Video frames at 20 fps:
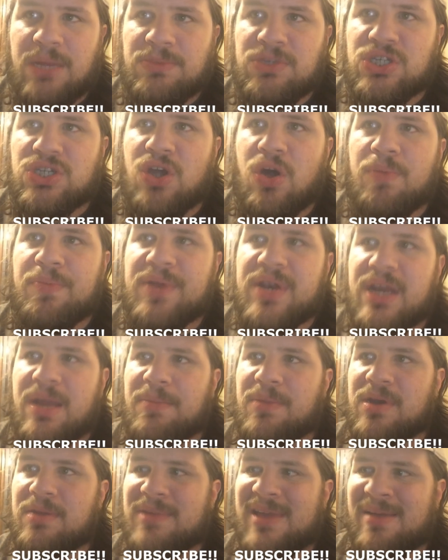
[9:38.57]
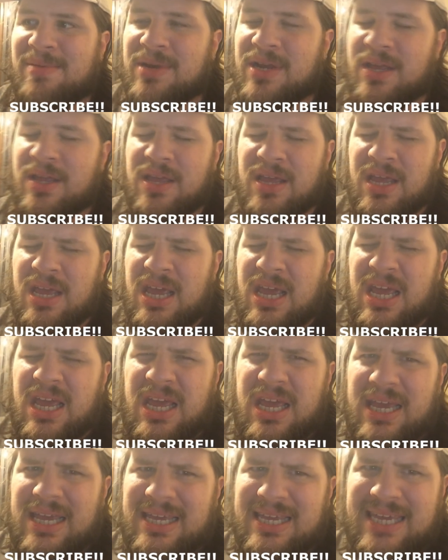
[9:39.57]
I'm just hoping I'm going to be able to
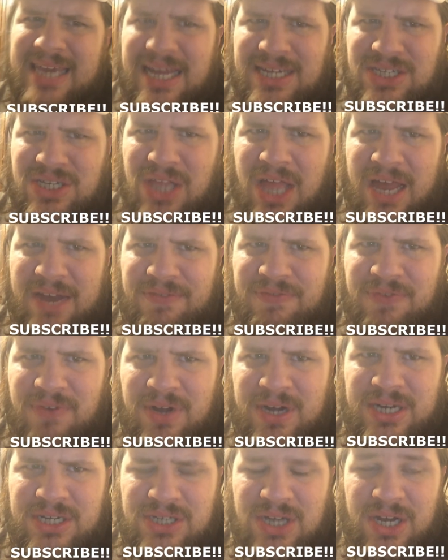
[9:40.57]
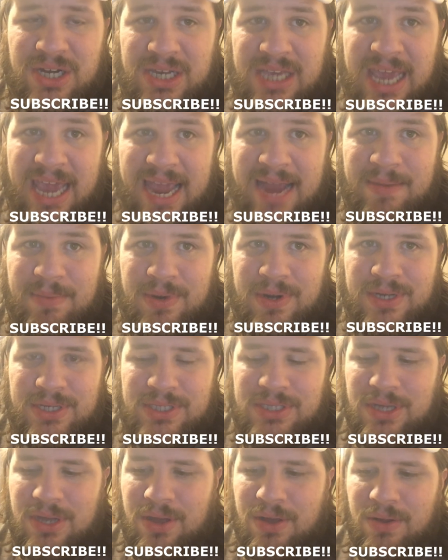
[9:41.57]
catch a lot of footage on camera,
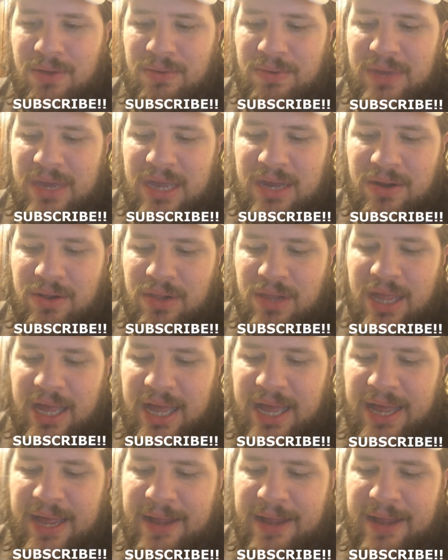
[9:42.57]
so it'll